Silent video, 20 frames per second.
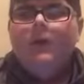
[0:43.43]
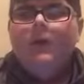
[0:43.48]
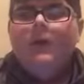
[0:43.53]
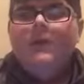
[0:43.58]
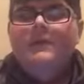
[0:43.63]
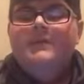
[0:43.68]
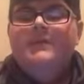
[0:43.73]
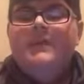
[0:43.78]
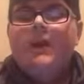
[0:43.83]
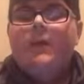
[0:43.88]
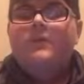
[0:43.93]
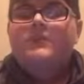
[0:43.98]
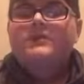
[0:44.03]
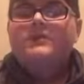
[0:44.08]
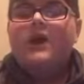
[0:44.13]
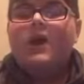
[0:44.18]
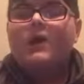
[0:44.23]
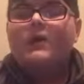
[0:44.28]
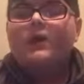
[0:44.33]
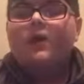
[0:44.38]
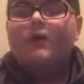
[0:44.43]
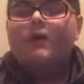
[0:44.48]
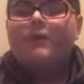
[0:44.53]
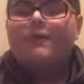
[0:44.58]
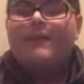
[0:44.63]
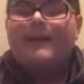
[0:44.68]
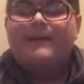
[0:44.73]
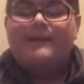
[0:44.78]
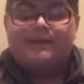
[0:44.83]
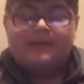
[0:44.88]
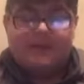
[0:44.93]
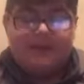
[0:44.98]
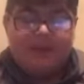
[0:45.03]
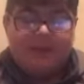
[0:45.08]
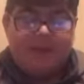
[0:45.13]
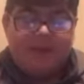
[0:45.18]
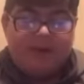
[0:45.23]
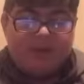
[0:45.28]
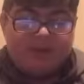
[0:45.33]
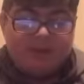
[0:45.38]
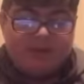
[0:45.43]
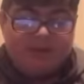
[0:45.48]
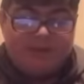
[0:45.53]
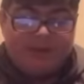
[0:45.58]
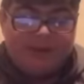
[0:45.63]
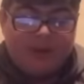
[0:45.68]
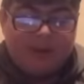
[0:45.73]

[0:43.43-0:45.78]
So we're starting off with Man City, which is